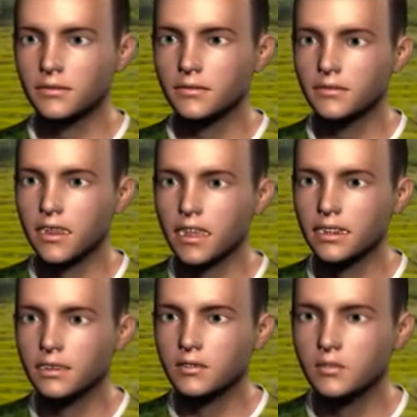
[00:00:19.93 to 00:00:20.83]
My
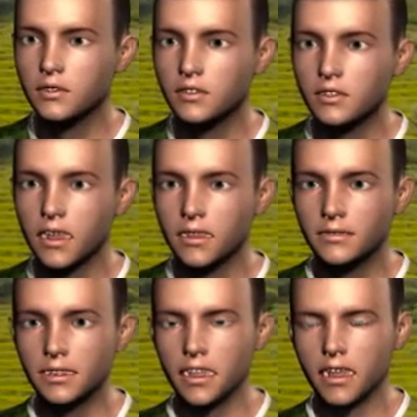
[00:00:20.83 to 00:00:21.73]
spirit shall
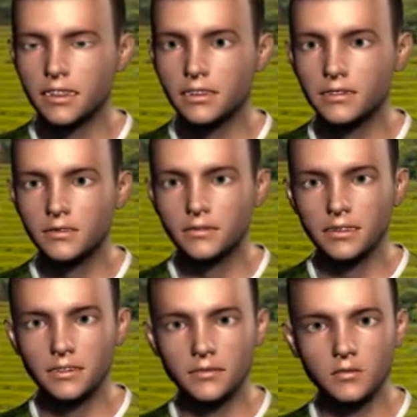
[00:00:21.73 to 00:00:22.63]
not abide in
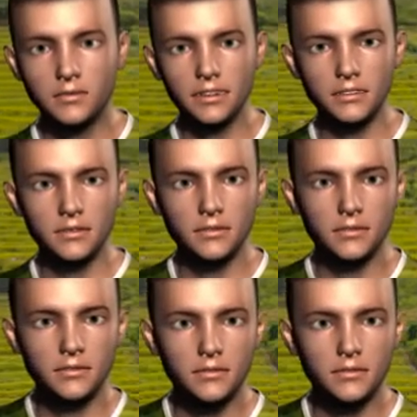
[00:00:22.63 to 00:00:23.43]
man forever,